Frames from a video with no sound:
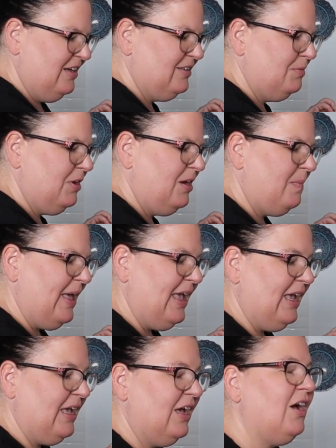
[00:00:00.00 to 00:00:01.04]
because I'm going to
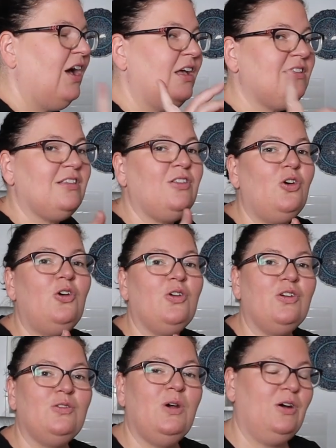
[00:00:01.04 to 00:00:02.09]
make a slaw
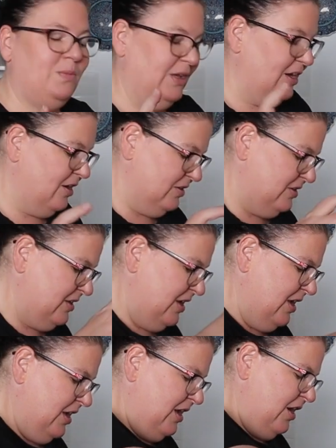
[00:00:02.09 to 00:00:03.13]
as well, because
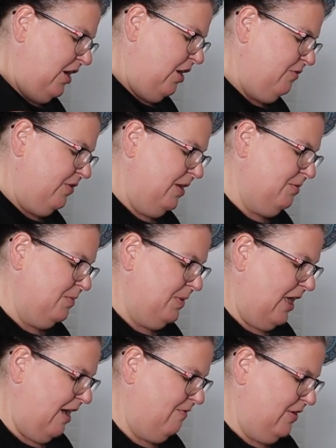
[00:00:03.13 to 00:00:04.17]
hopefully we'll be
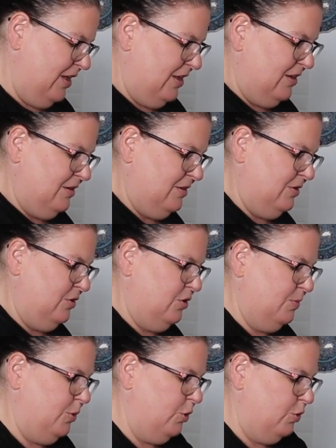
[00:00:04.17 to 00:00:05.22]
having
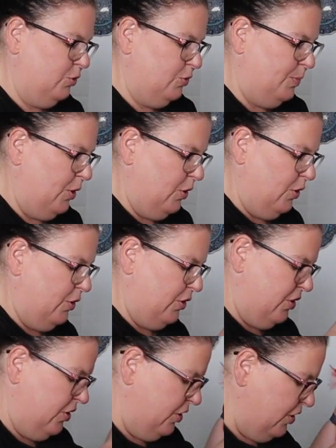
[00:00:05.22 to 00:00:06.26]
the pulled
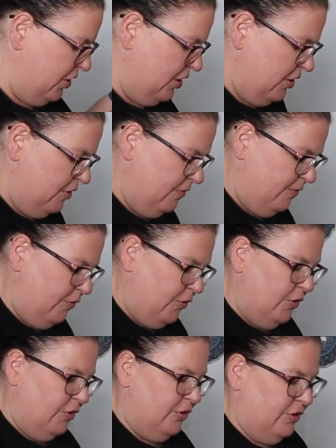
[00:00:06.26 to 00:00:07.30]
pork
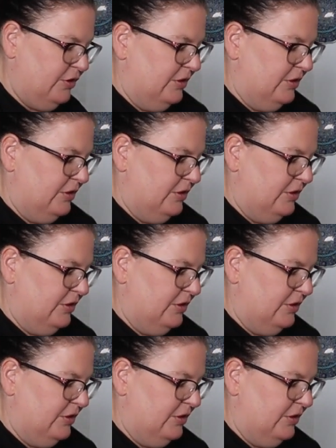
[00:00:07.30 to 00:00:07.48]
for